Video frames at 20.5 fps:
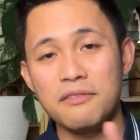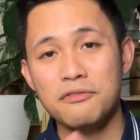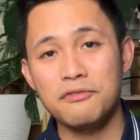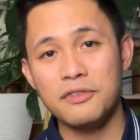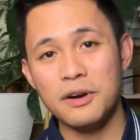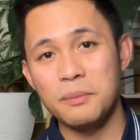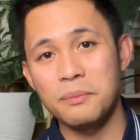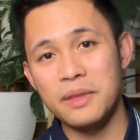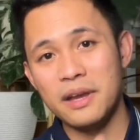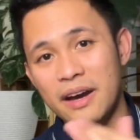
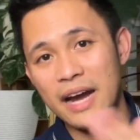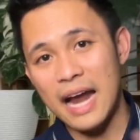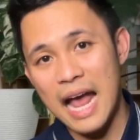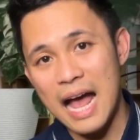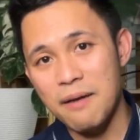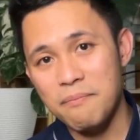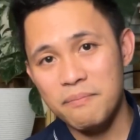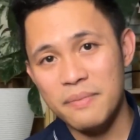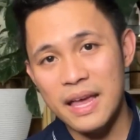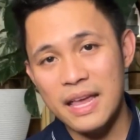from their
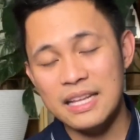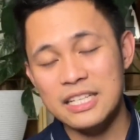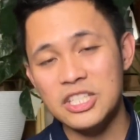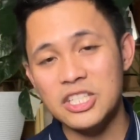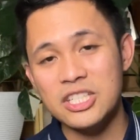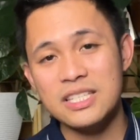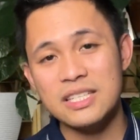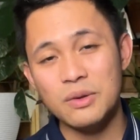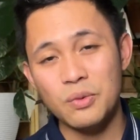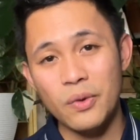app and
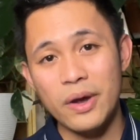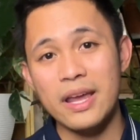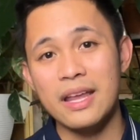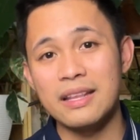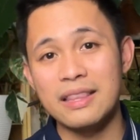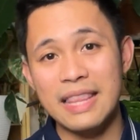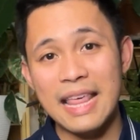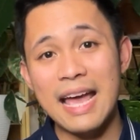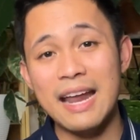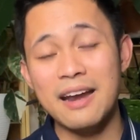just the
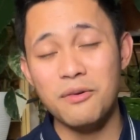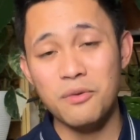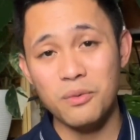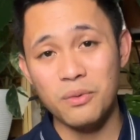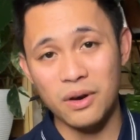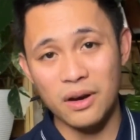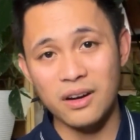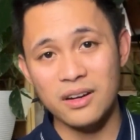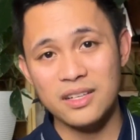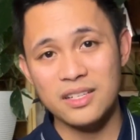way that it
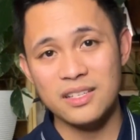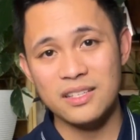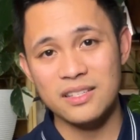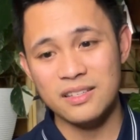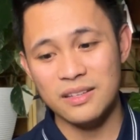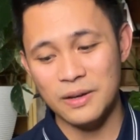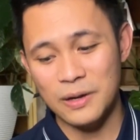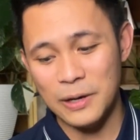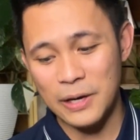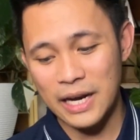
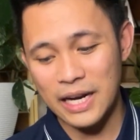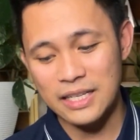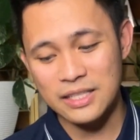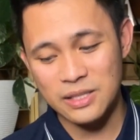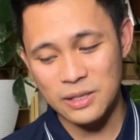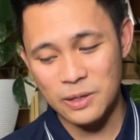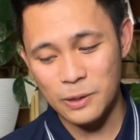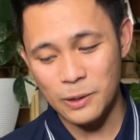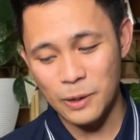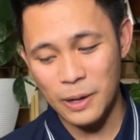works. Okay,
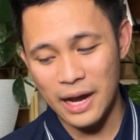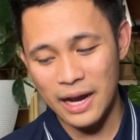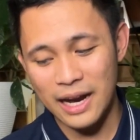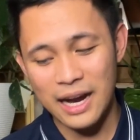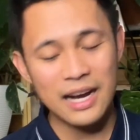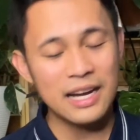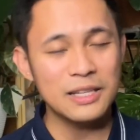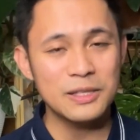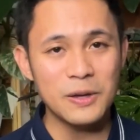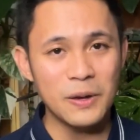so I
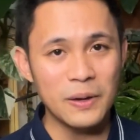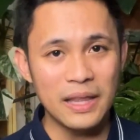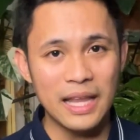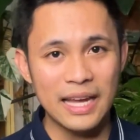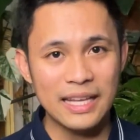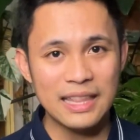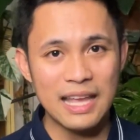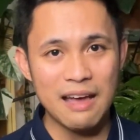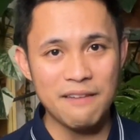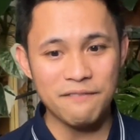kind of don't
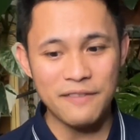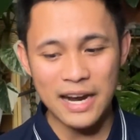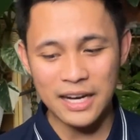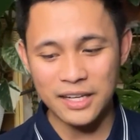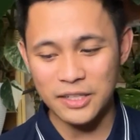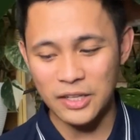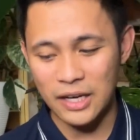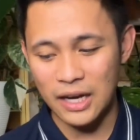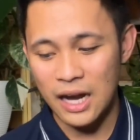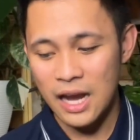like that
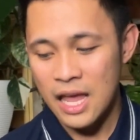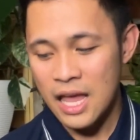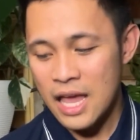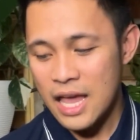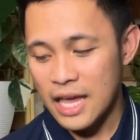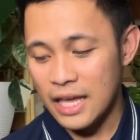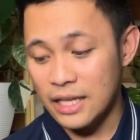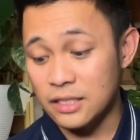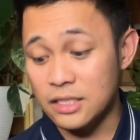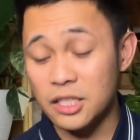factor.
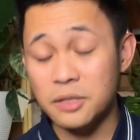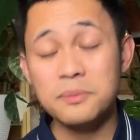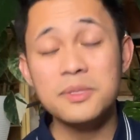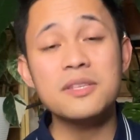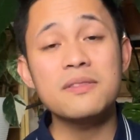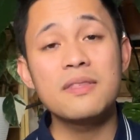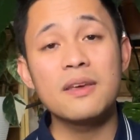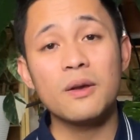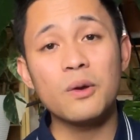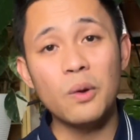In terms
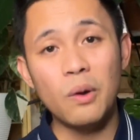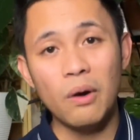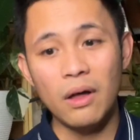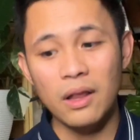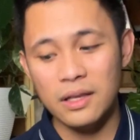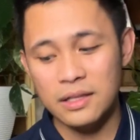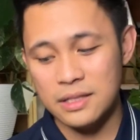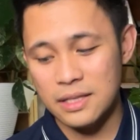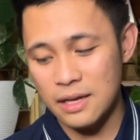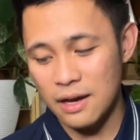of the
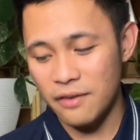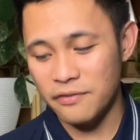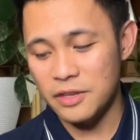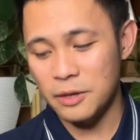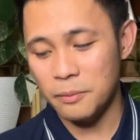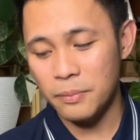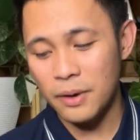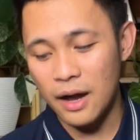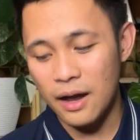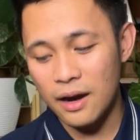quality of
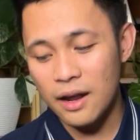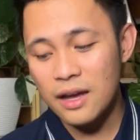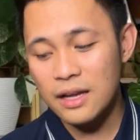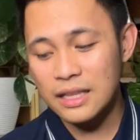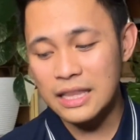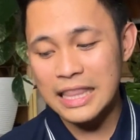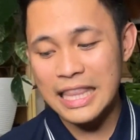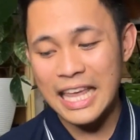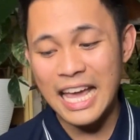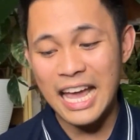the
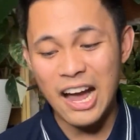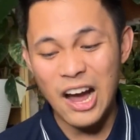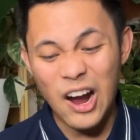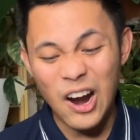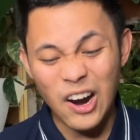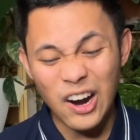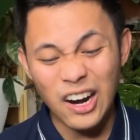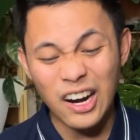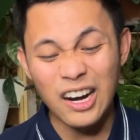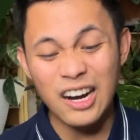product, they
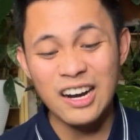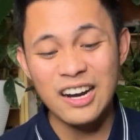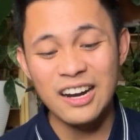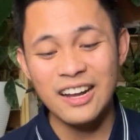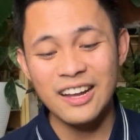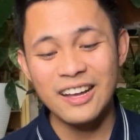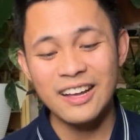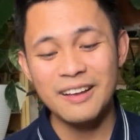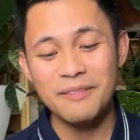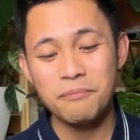are
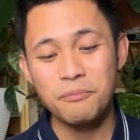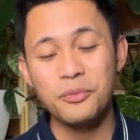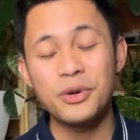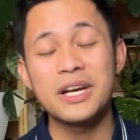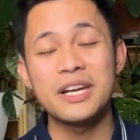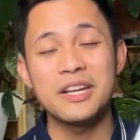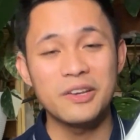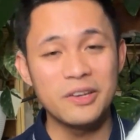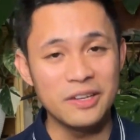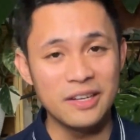
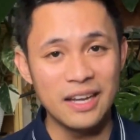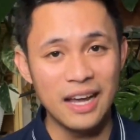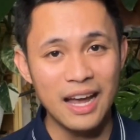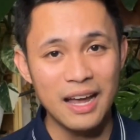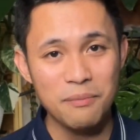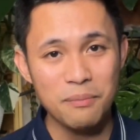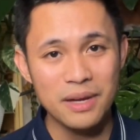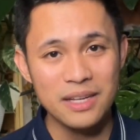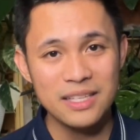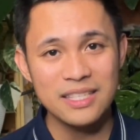pretty good,
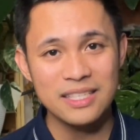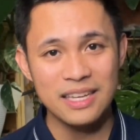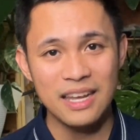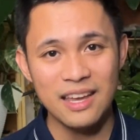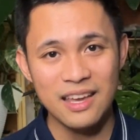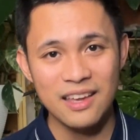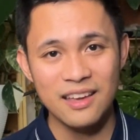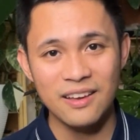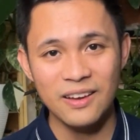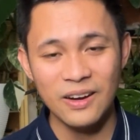I must
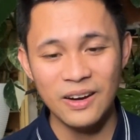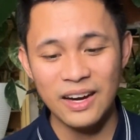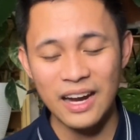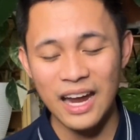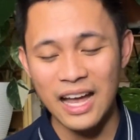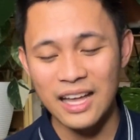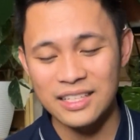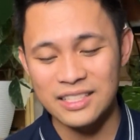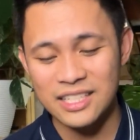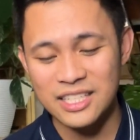say. Okay,
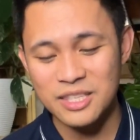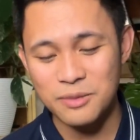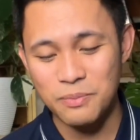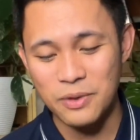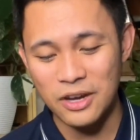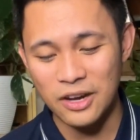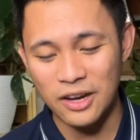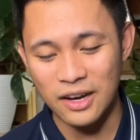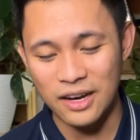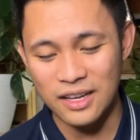I'll just
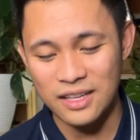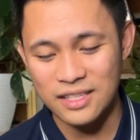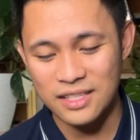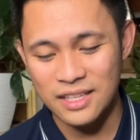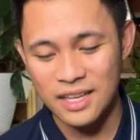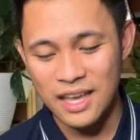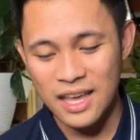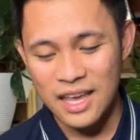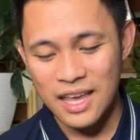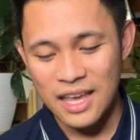be
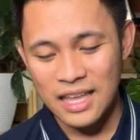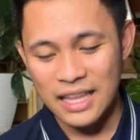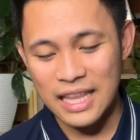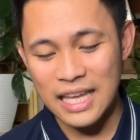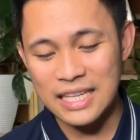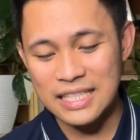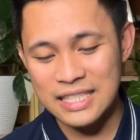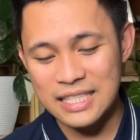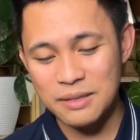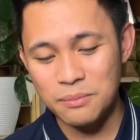honest.
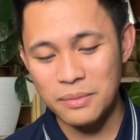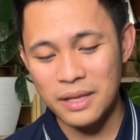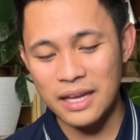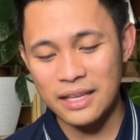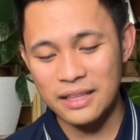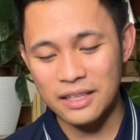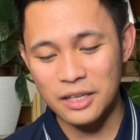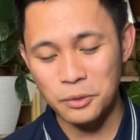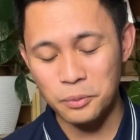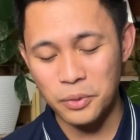They seem
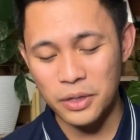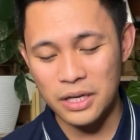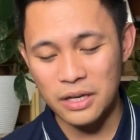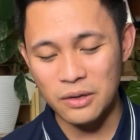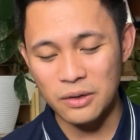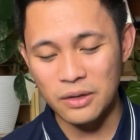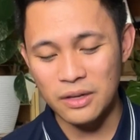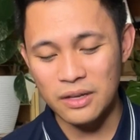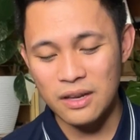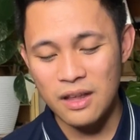like they're pretty
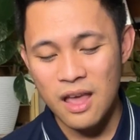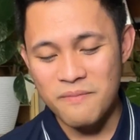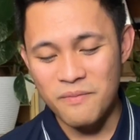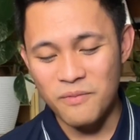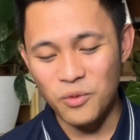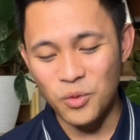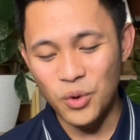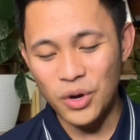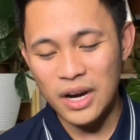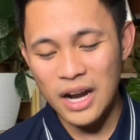good.
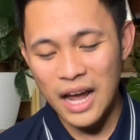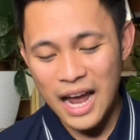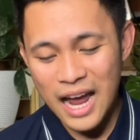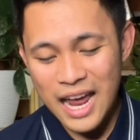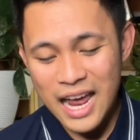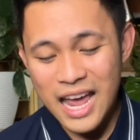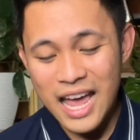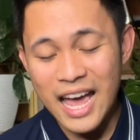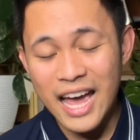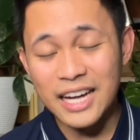Would
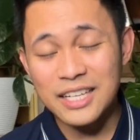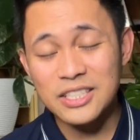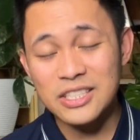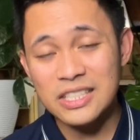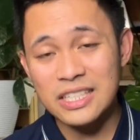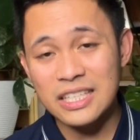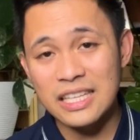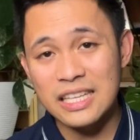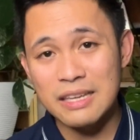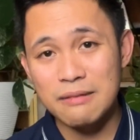I
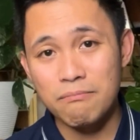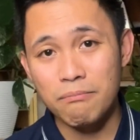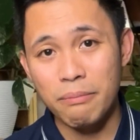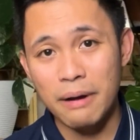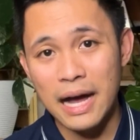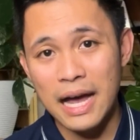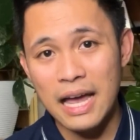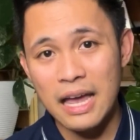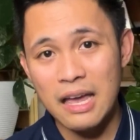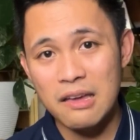actually
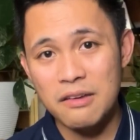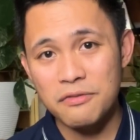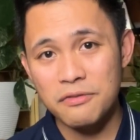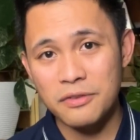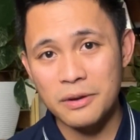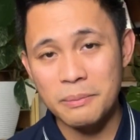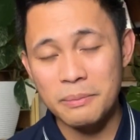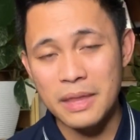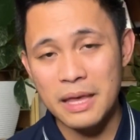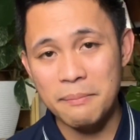buy
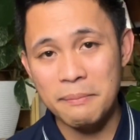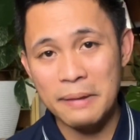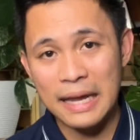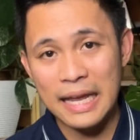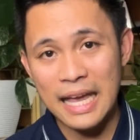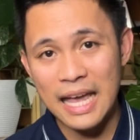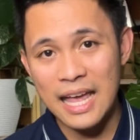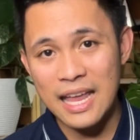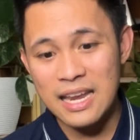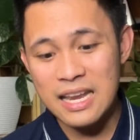from them
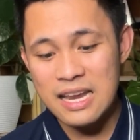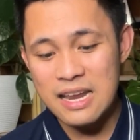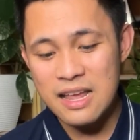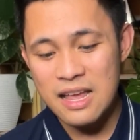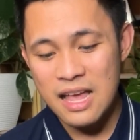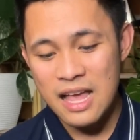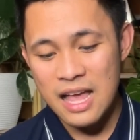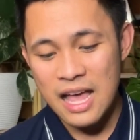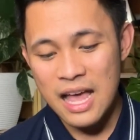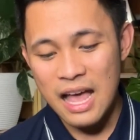again?
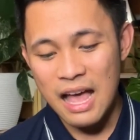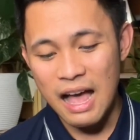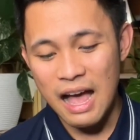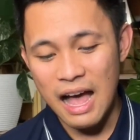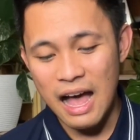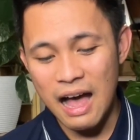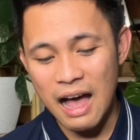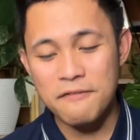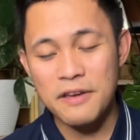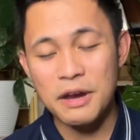
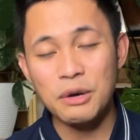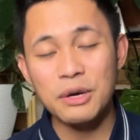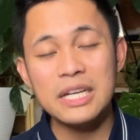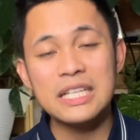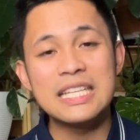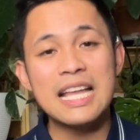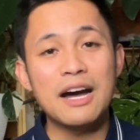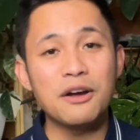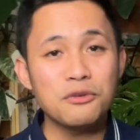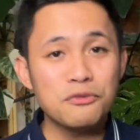I'm
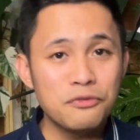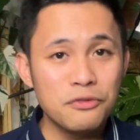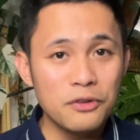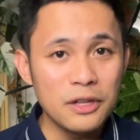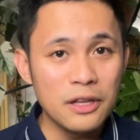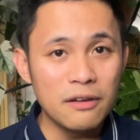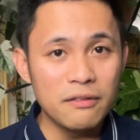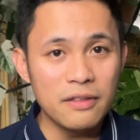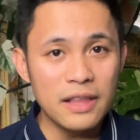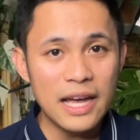very
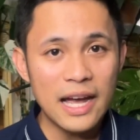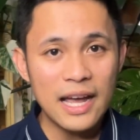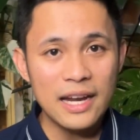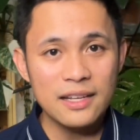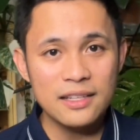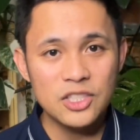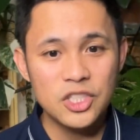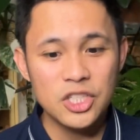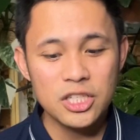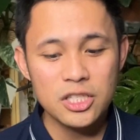doubtful of that,
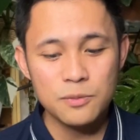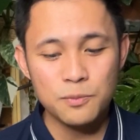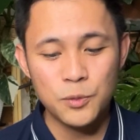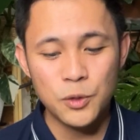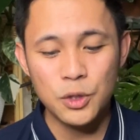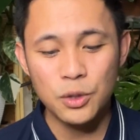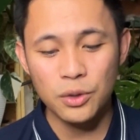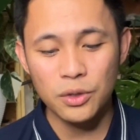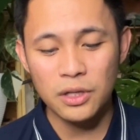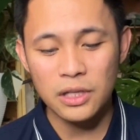just
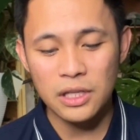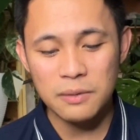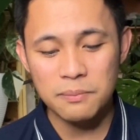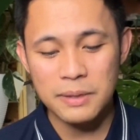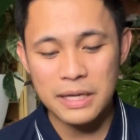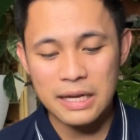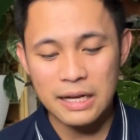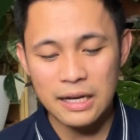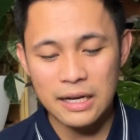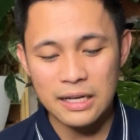purely
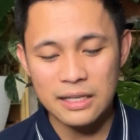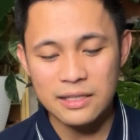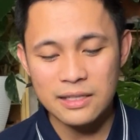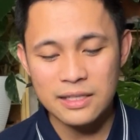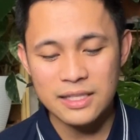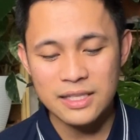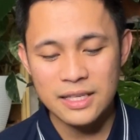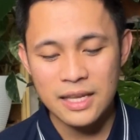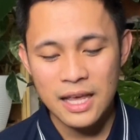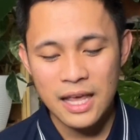
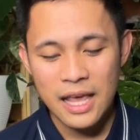because